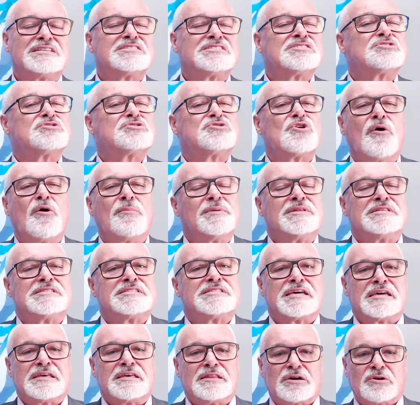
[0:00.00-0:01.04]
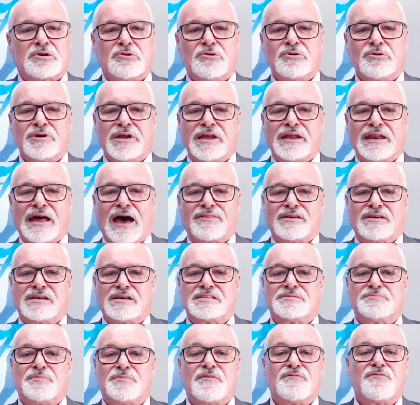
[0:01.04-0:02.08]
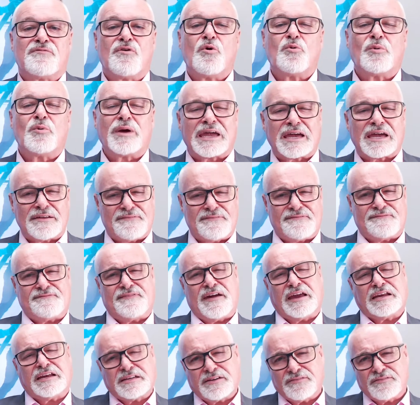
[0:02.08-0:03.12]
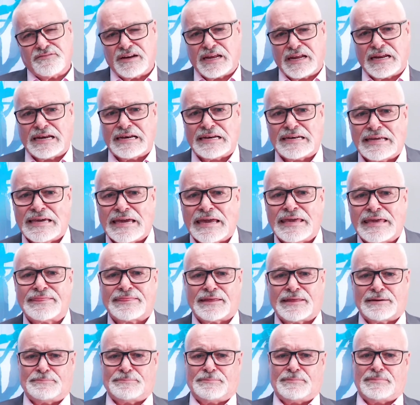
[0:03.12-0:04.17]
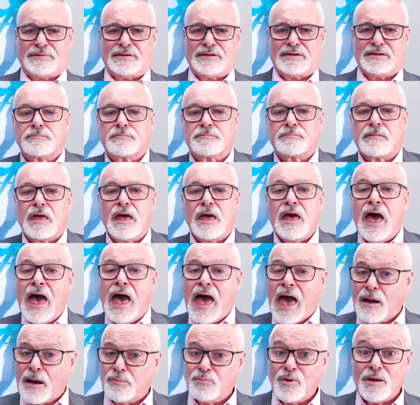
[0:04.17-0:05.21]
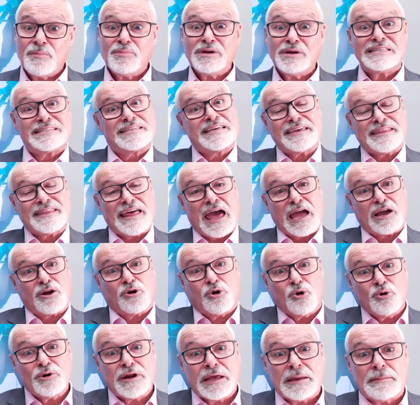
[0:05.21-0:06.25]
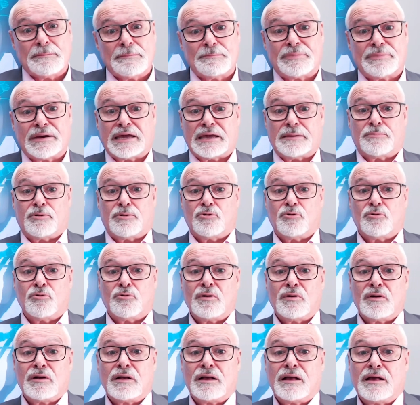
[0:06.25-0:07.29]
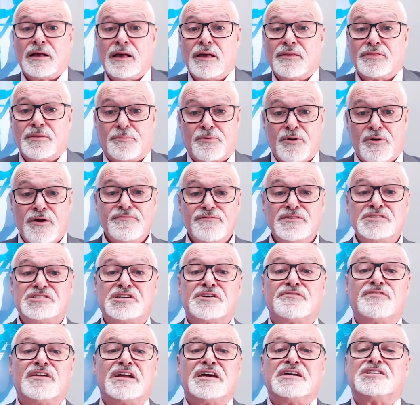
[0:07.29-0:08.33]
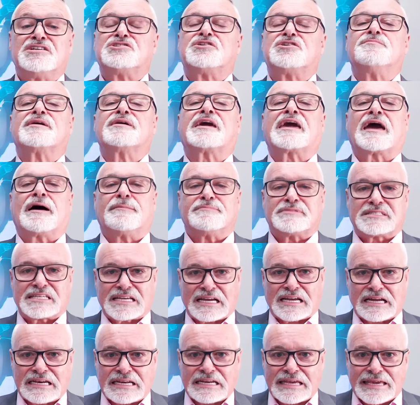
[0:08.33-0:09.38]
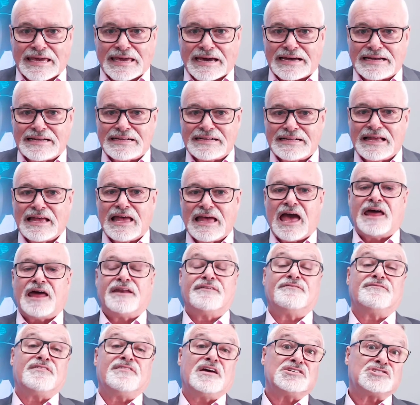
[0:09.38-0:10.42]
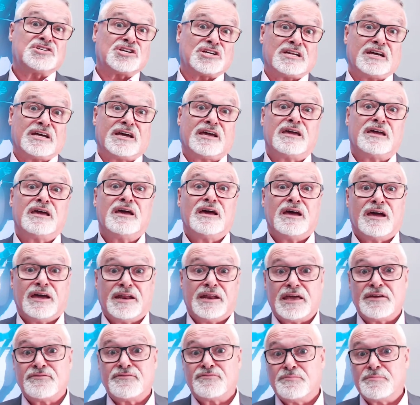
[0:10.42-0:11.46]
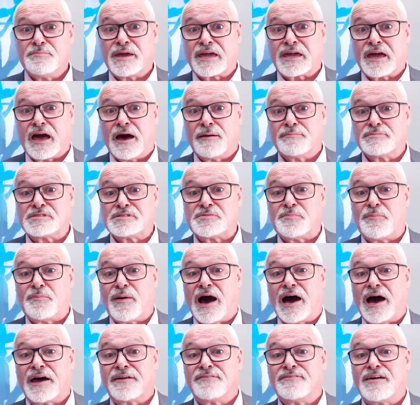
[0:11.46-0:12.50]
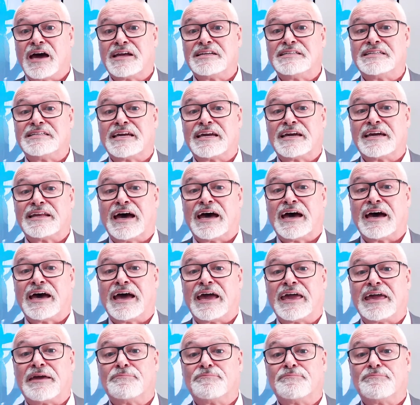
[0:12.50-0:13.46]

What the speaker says: stop and see the good in others before we can effectively lead them. And when we see that good in people, the privilege of leadership becomes clear, and eventually it even becomes part of our DNA.